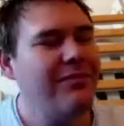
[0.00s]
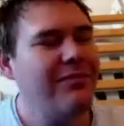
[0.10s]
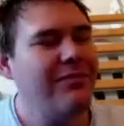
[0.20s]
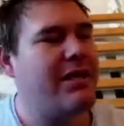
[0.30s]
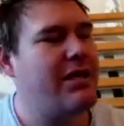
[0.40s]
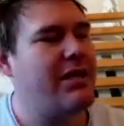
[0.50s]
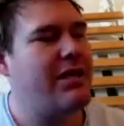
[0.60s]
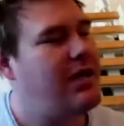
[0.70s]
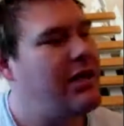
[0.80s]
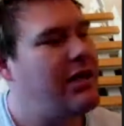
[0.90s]

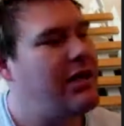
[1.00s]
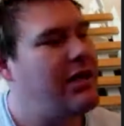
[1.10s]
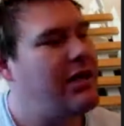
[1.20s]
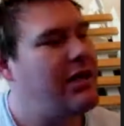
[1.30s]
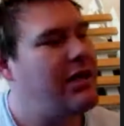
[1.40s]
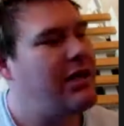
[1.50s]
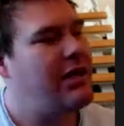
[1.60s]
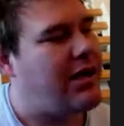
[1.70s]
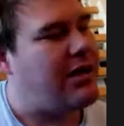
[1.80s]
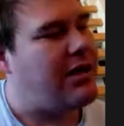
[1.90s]
But
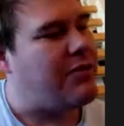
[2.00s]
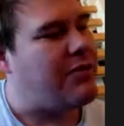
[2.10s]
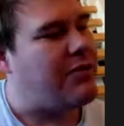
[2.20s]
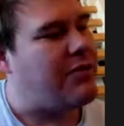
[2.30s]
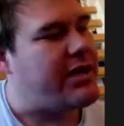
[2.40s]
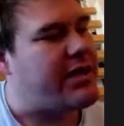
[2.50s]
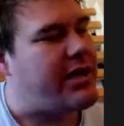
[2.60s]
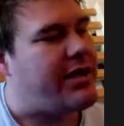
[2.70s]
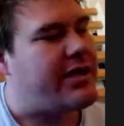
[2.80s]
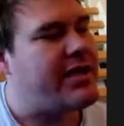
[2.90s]
what's the
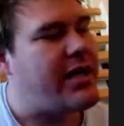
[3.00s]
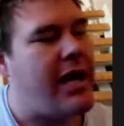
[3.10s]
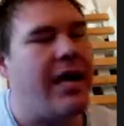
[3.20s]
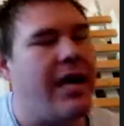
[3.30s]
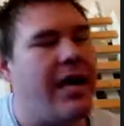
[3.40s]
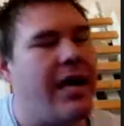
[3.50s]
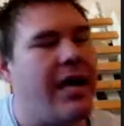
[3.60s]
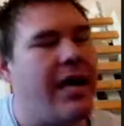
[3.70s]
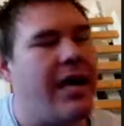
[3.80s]
date today? The 10th.